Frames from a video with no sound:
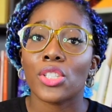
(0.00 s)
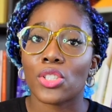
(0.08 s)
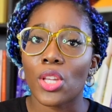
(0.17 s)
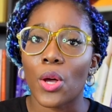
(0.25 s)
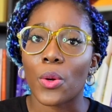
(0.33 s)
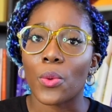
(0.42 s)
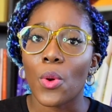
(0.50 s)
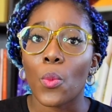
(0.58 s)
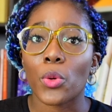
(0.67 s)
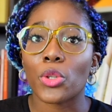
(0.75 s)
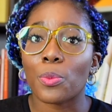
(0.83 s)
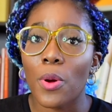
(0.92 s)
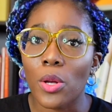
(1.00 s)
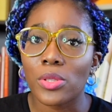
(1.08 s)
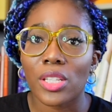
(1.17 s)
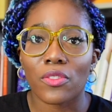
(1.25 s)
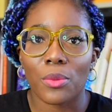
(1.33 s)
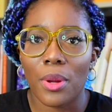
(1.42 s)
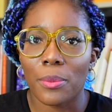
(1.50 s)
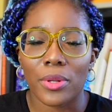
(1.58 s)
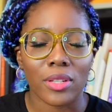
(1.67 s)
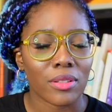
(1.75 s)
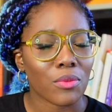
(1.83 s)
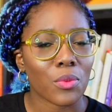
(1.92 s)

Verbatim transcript: So when you're posting, remember,